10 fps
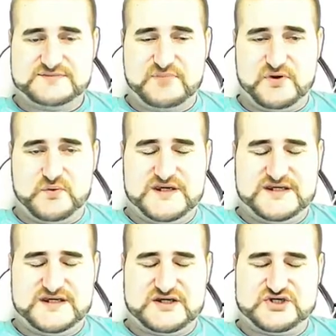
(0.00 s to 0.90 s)
but we
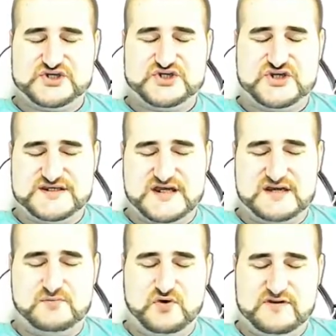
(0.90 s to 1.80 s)
did a shit
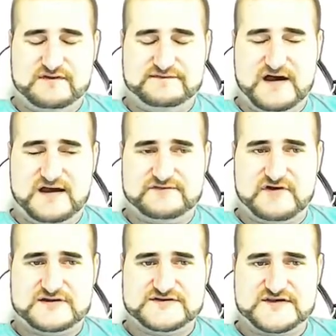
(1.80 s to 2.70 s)
ton more than 5
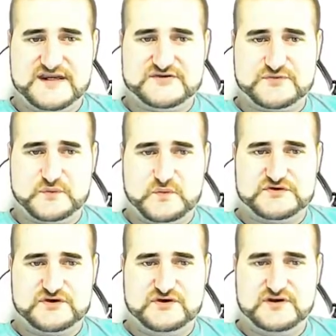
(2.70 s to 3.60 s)
runs each
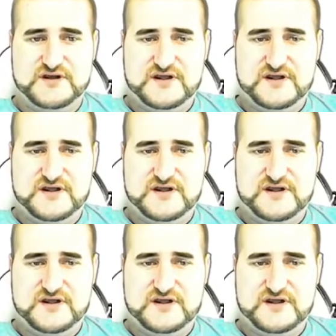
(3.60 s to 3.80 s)
turn.